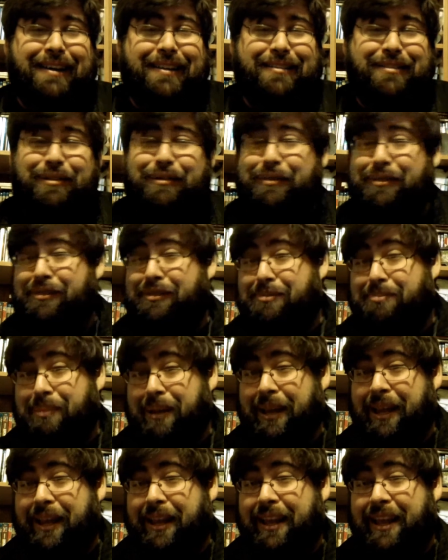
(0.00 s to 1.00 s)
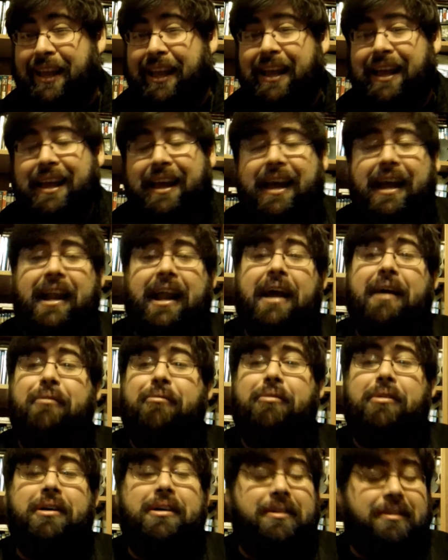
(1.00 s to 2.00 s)
so to speak. And I
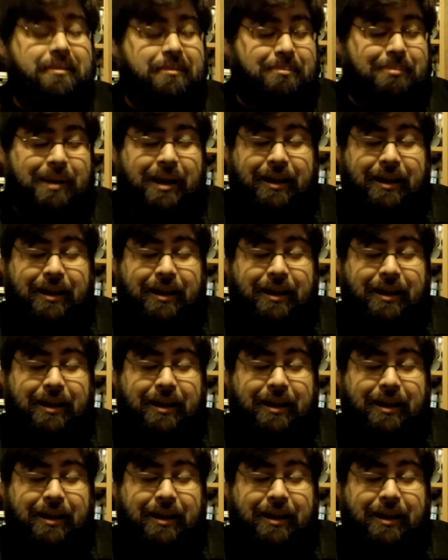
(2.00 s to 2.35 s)
won